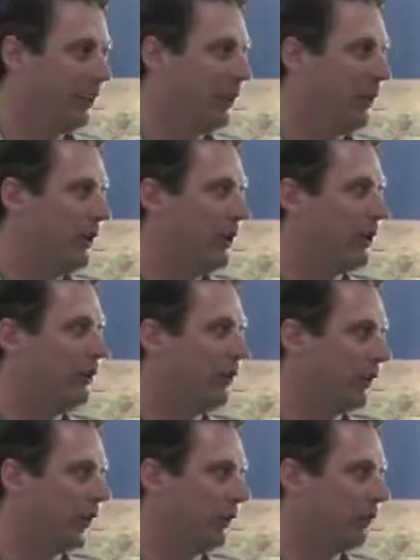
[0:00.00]
emissions
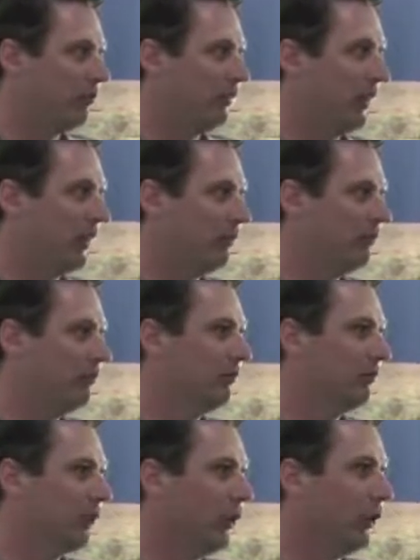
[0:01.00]
from that
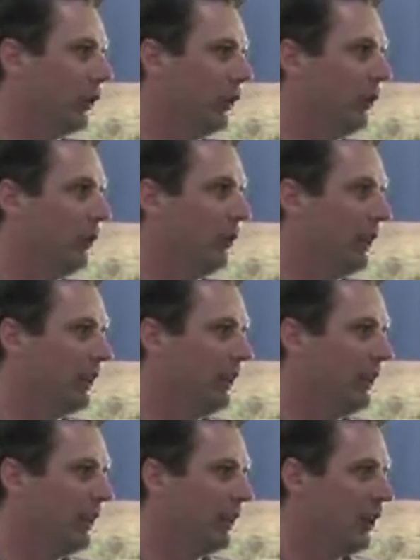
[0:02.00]
block of dirt in 1
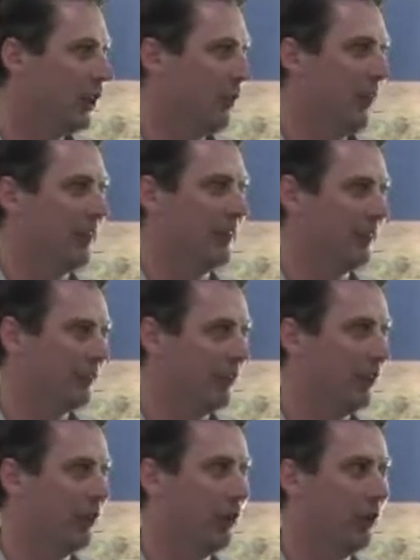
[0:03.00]
year, but you're
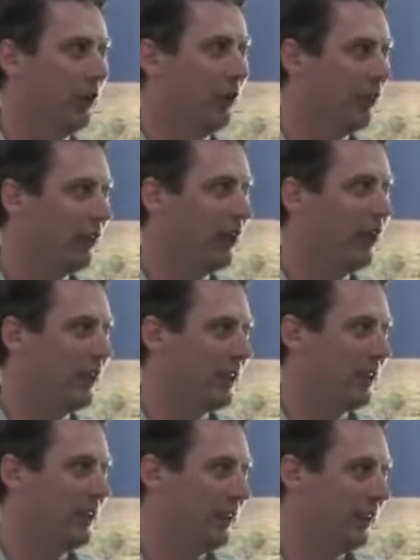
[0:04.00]
not burning every year,
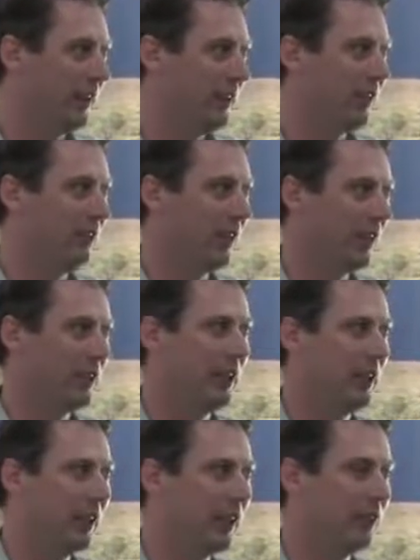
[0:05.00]
so you've got to
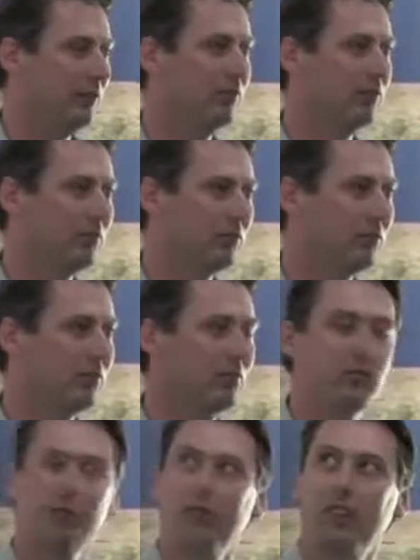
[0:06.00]
actually
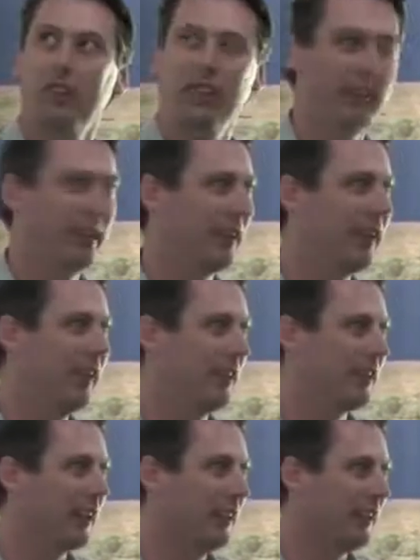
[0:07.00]
take that into account.
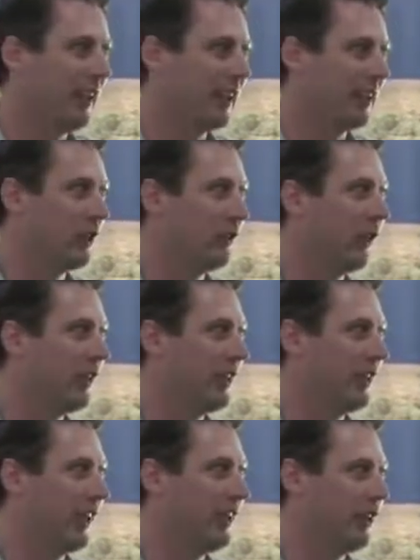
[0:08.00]
So the analysis is very
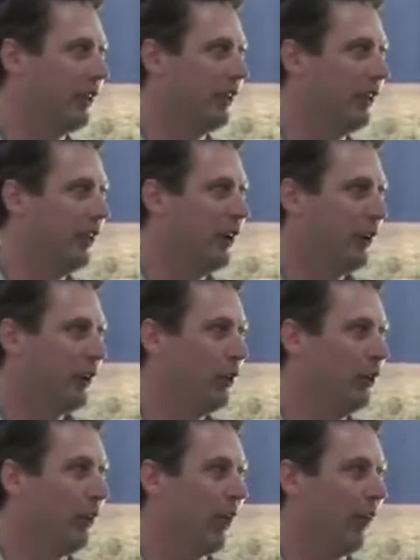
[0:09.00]
sensitive
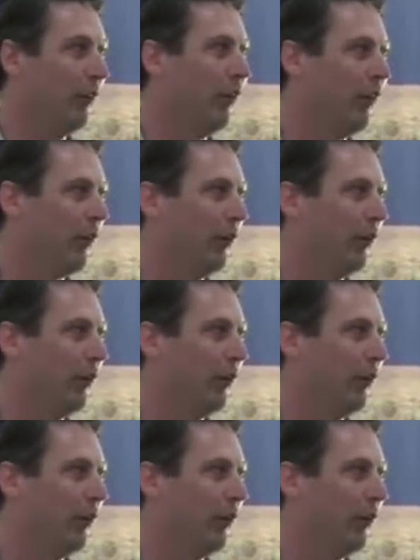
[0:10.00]
to what that fire